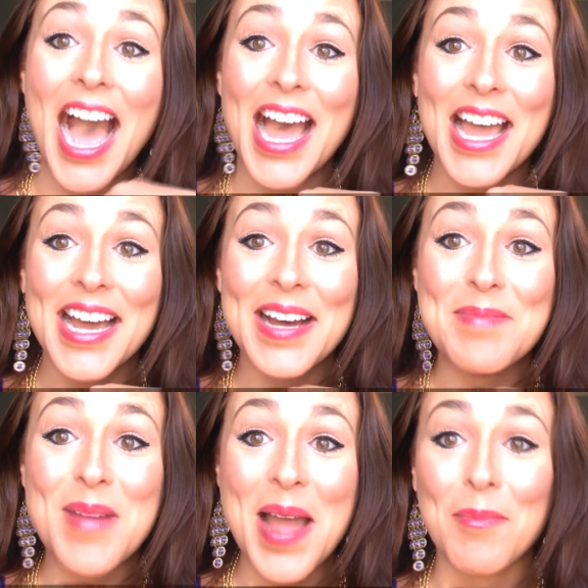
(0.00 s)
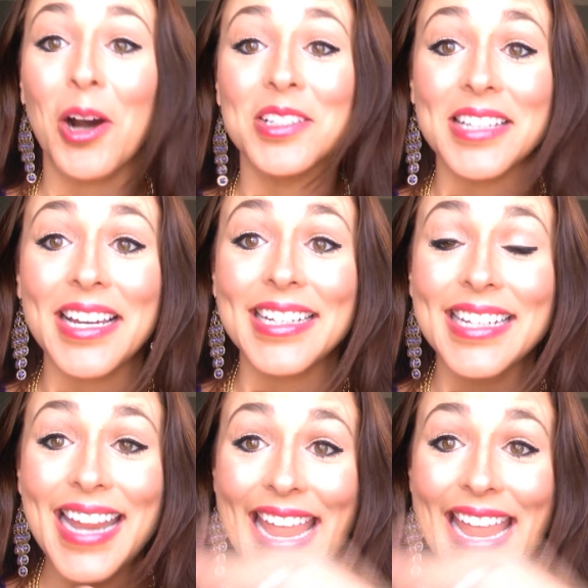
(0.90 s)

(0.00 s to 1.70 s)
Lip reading: I'm all done,